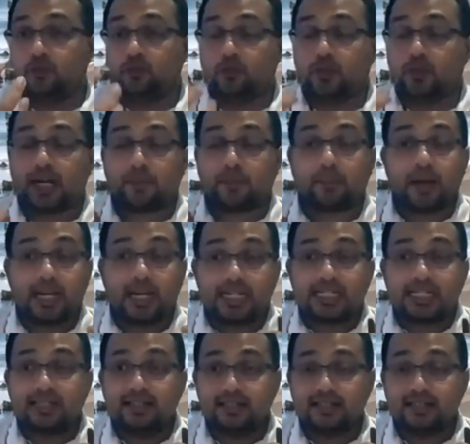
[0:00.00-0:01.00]
a
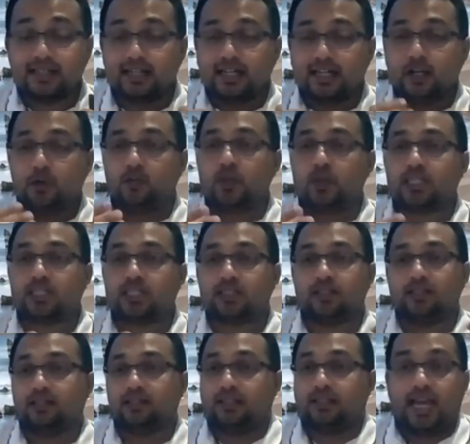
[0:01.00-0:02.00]
pendant which
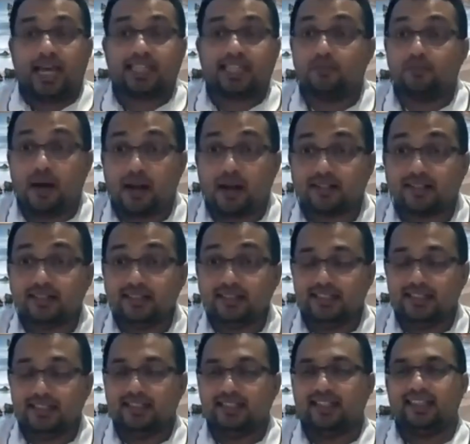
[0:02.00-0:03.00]
has a button.
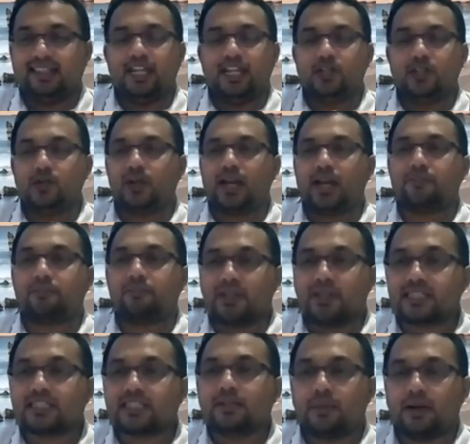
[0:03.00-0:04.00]
Then you can
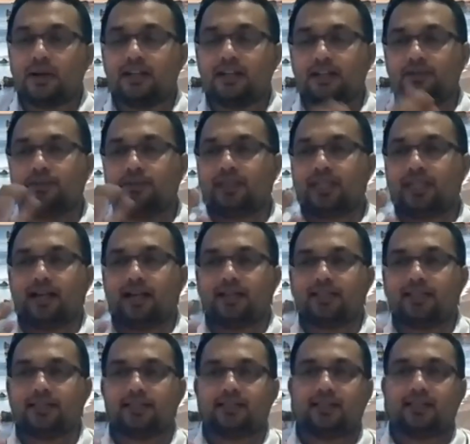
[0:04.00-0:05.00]
press the button if there
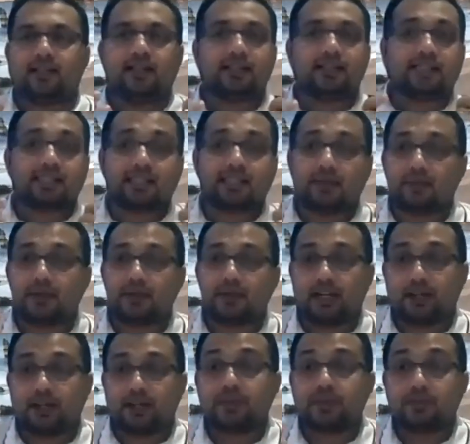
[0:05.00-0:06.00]
is some
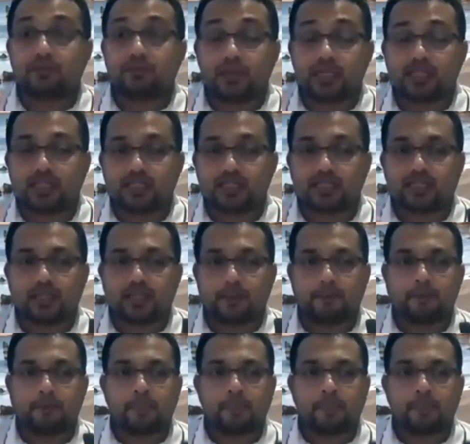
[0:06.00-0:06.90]
kind of emergency.